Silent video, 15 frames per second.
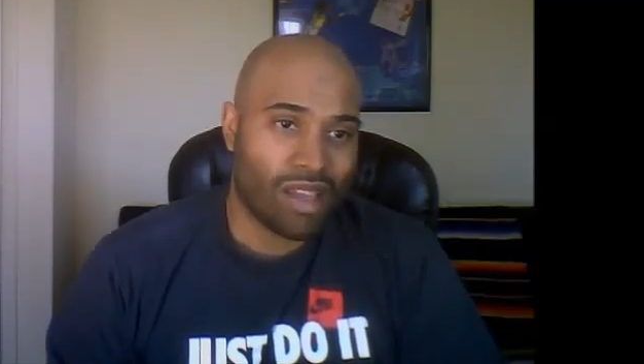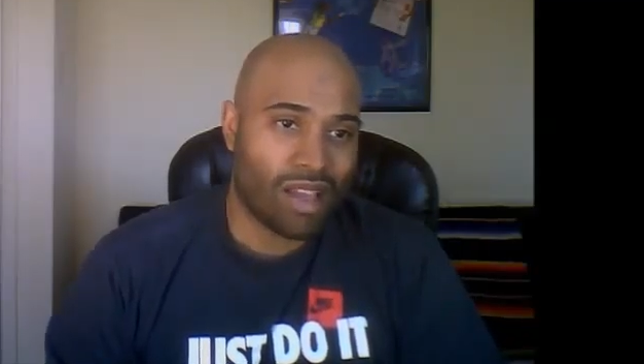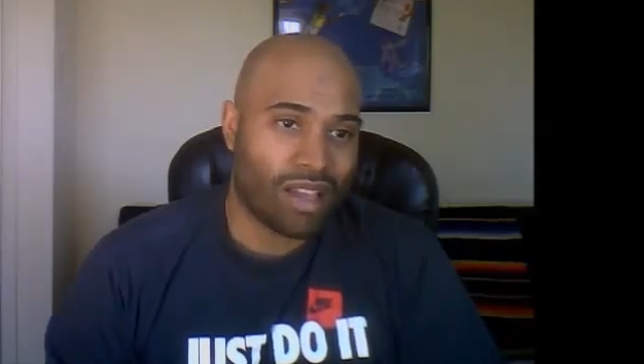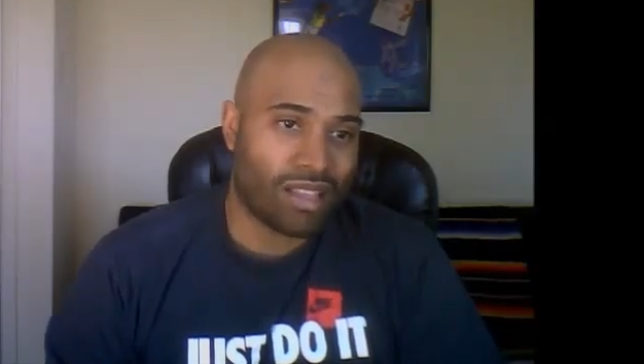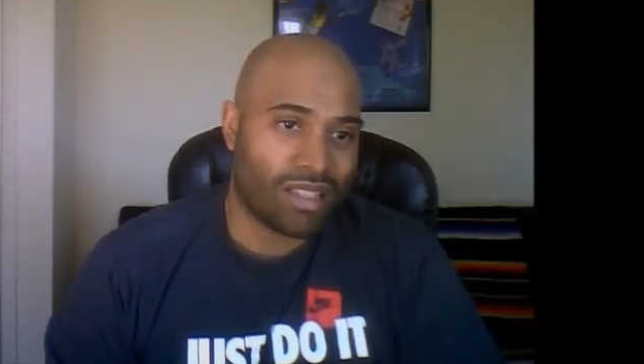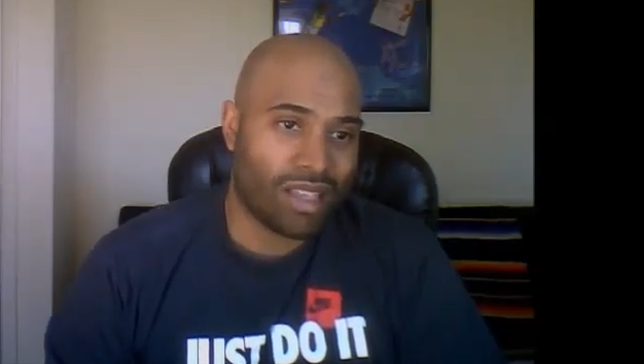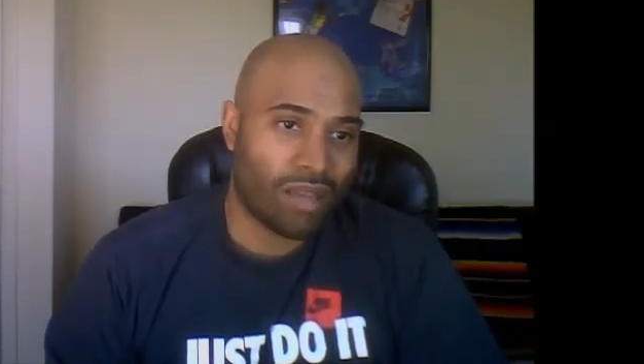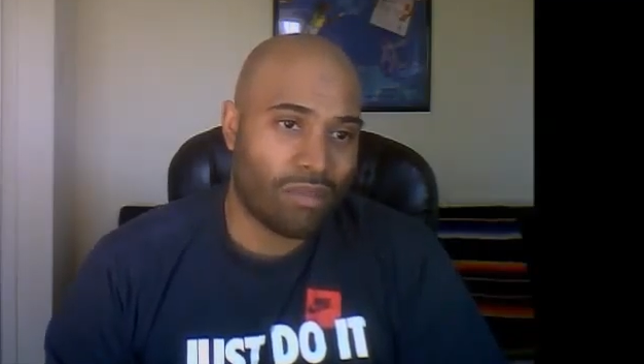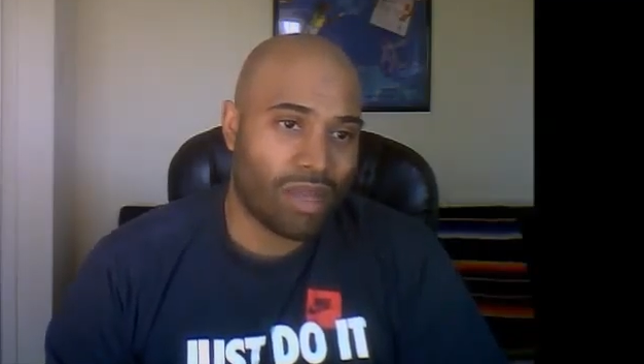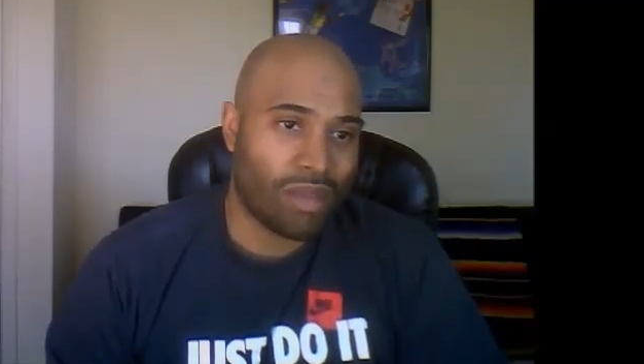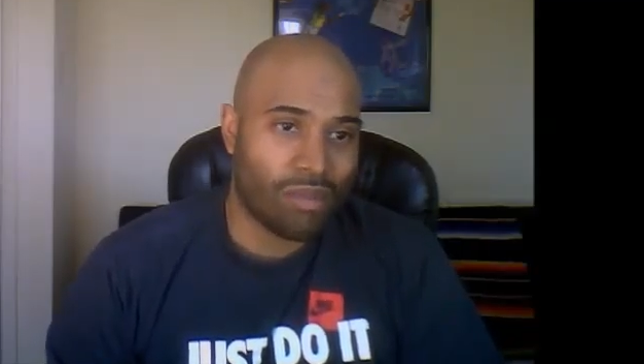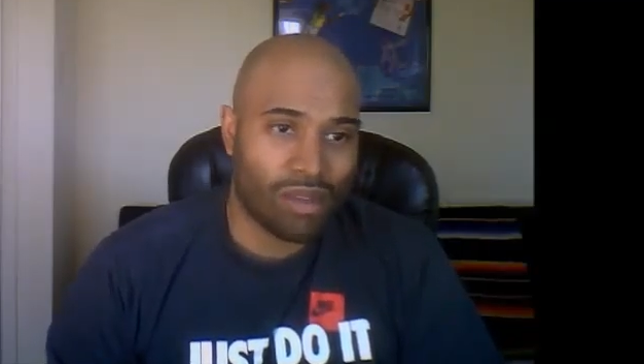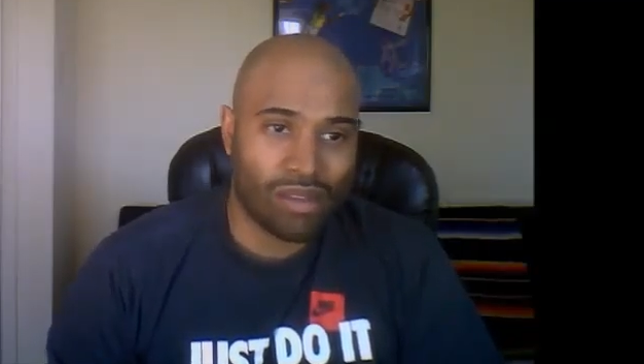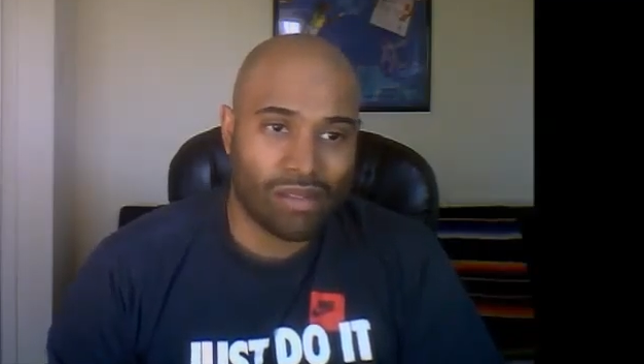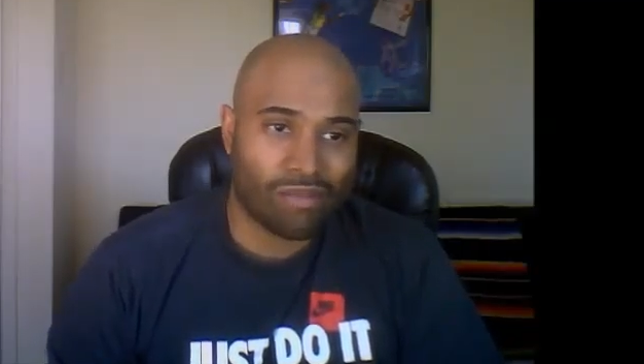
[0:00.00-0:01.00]
I'd say
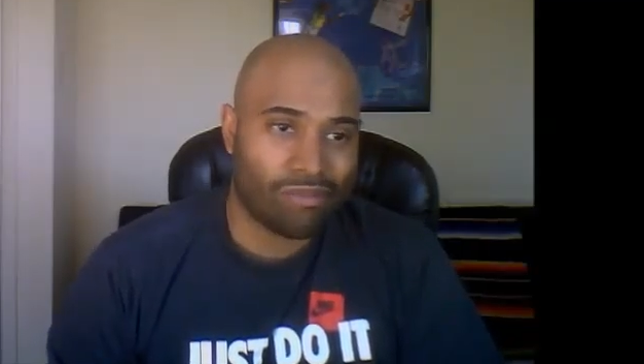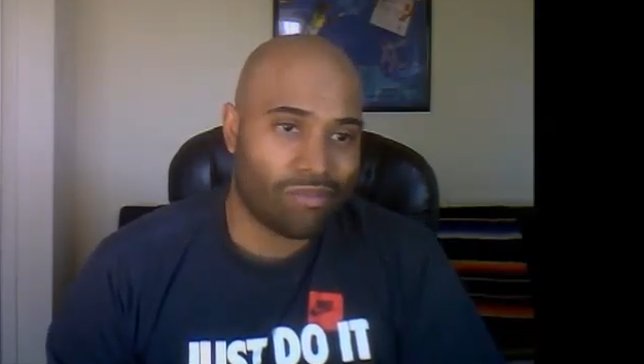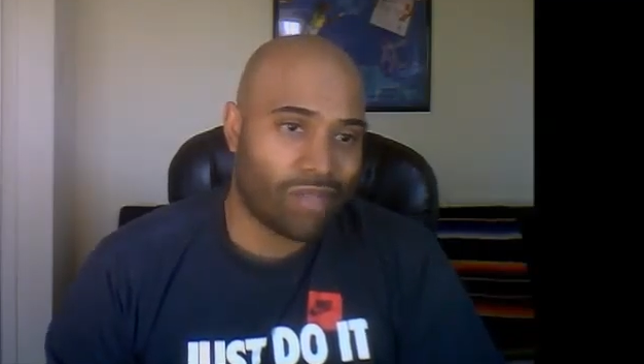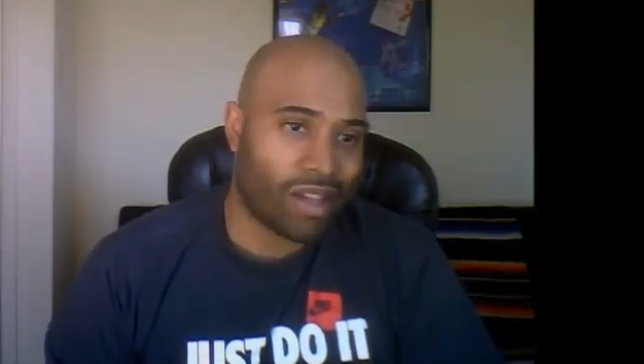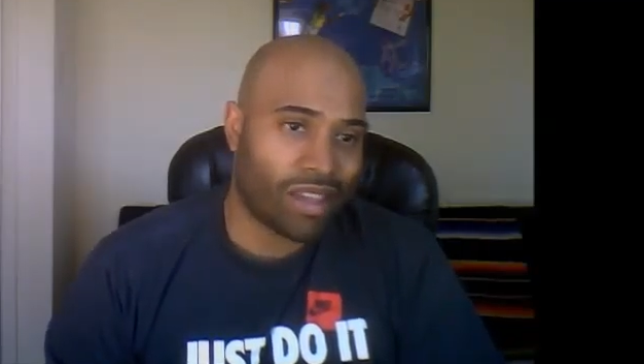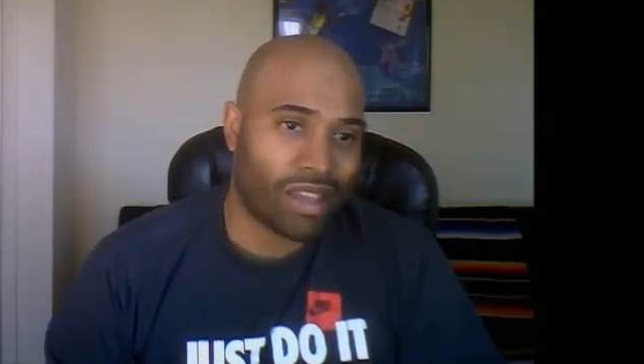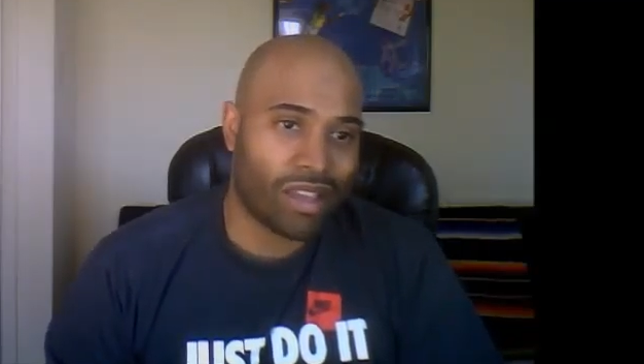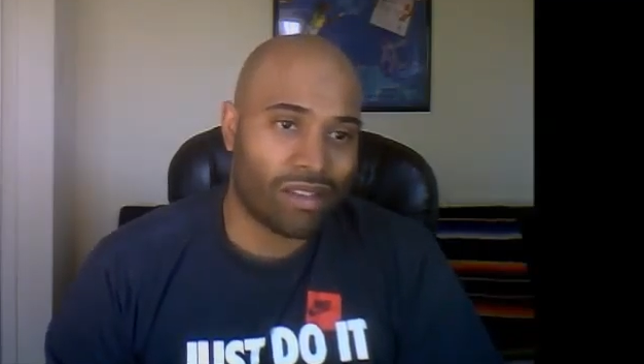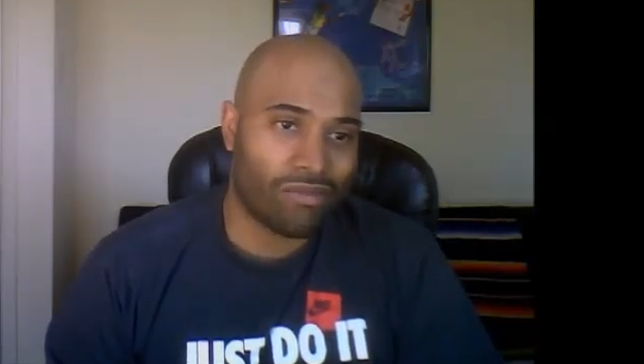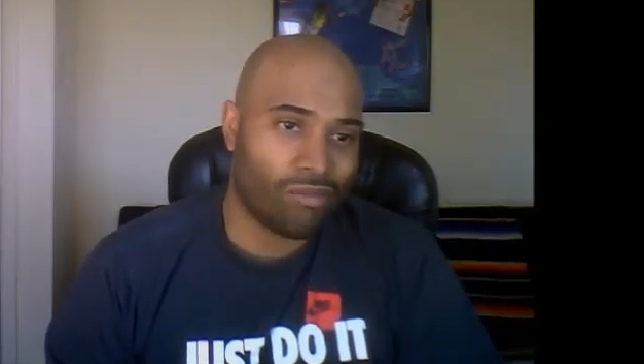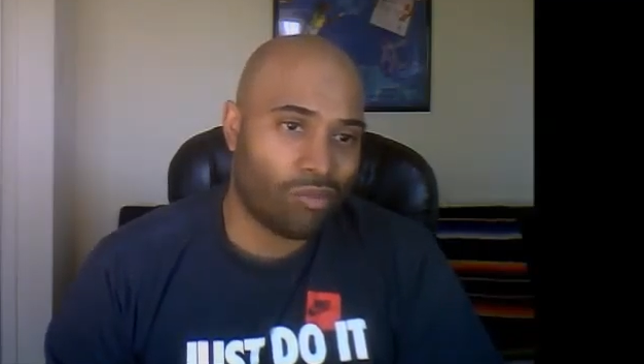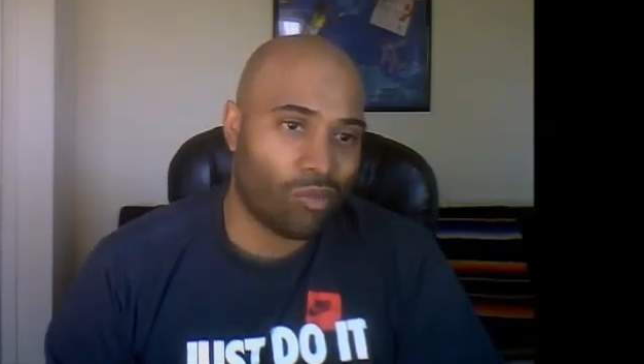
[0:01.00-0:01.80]
maybe I get